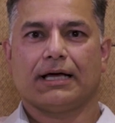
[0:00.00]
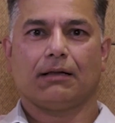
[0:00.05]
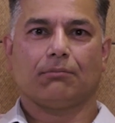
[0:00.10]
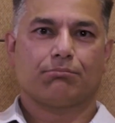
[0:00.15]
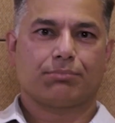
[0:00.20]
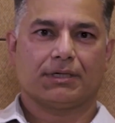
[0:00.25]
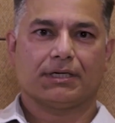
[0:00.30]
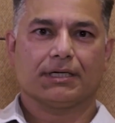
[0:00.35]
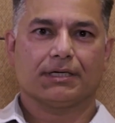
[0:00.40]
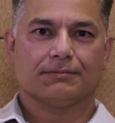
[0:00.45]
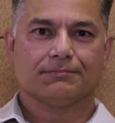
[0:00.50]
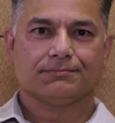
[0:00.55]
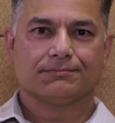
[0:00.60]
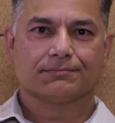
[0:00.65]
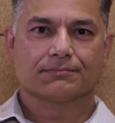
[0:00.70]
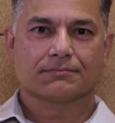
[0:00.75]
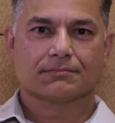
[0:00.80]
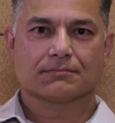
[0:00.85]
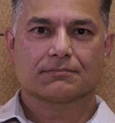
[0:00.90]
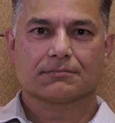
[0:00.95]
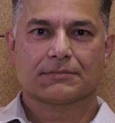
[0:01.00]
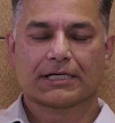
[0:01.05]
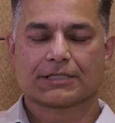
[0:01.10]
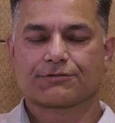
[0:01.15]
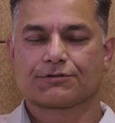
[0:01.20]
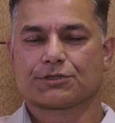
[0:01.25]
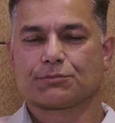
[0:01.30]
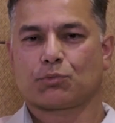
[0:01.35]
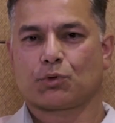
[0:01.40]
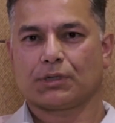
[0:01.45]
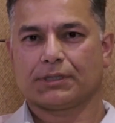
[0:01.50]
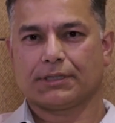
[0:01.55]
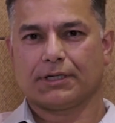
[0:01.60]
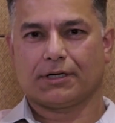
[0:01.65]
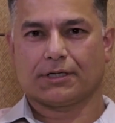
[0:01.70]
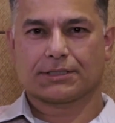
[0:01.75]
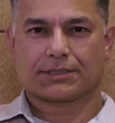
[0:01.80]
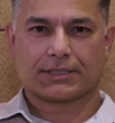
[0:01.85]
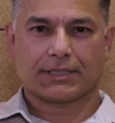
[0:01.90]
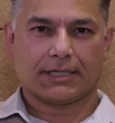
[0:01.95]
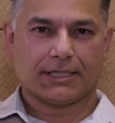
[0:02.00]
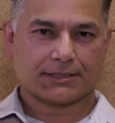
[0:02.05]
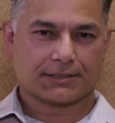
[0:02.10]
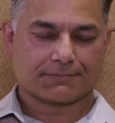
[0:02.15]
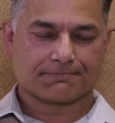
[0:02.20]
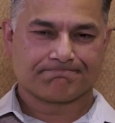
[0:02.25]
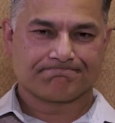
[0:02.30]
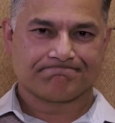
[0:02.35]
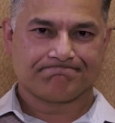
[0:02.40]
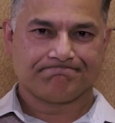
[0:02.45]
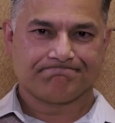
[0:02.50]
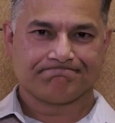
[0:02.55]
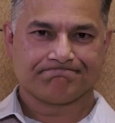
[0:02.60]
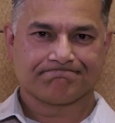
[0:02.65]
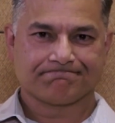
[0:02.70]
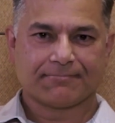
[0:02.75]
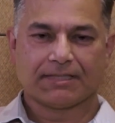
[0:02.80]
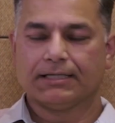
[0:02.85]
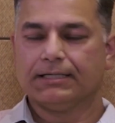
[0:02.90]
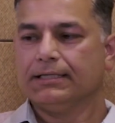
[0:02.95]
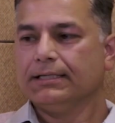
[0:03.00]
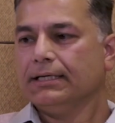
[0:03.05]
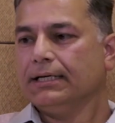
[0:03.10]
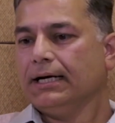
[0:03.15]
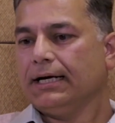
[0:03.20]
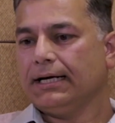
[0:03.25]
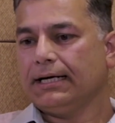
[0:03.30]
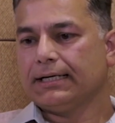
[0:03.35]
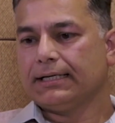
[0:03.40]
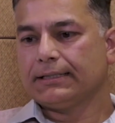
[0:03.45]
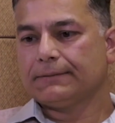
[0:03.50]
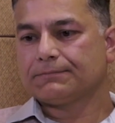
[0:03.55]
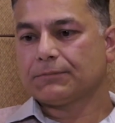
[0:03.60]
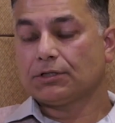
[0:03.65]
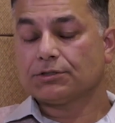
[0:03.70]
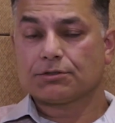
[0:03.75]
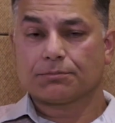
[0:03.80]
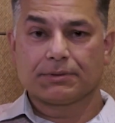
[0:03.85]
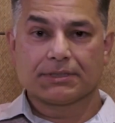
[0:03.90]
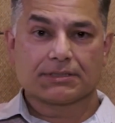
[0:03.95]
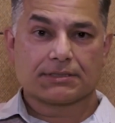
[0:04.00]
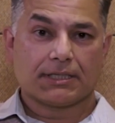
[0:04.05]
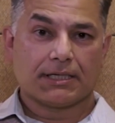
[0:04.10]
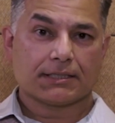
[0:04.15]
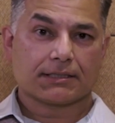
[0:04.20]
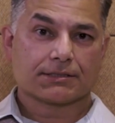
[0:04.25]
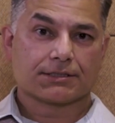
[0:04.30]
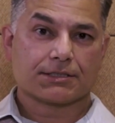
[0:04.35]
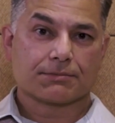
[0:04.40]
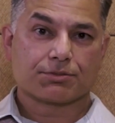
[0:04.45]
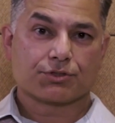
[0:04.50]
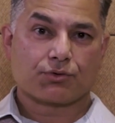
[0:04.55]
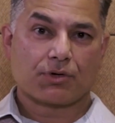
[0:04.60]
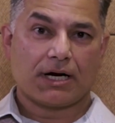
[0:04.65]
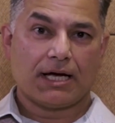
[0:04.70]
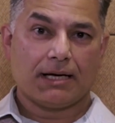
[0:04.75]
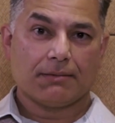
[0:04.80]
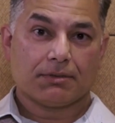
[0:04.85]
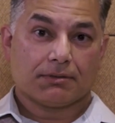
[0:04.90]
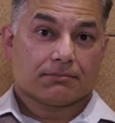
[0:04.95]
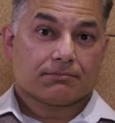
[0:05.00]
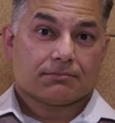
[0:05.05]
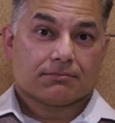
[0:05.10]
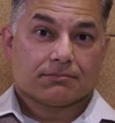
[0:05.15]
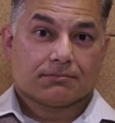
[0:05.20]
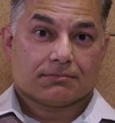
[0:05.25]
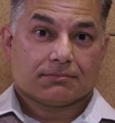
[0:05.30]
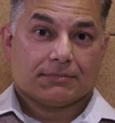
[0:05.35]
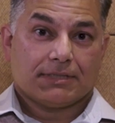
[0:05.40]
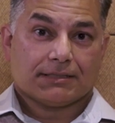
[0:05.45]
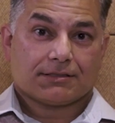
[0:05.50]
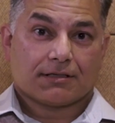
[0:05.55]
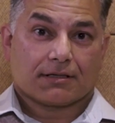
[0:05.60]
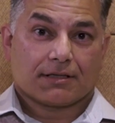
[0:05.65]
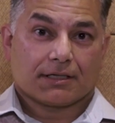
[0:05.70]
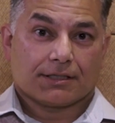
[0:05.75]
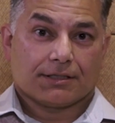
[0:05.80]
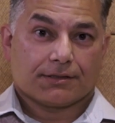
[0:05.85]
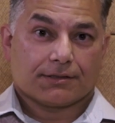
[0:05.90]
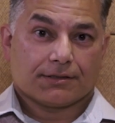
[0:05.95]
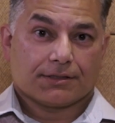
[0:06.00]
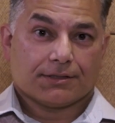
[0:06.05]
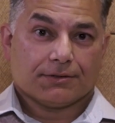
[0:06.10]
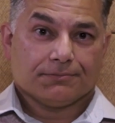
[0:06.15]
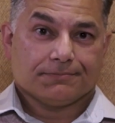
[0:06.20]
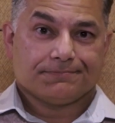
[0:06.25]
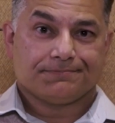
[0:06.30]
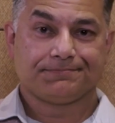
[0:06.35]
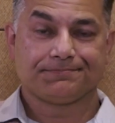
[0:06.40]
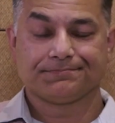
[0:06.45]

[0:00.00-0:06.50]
Alberta. Thanks for supporting the arts, guys. Also, please like and subscribe. That's a thing you can do.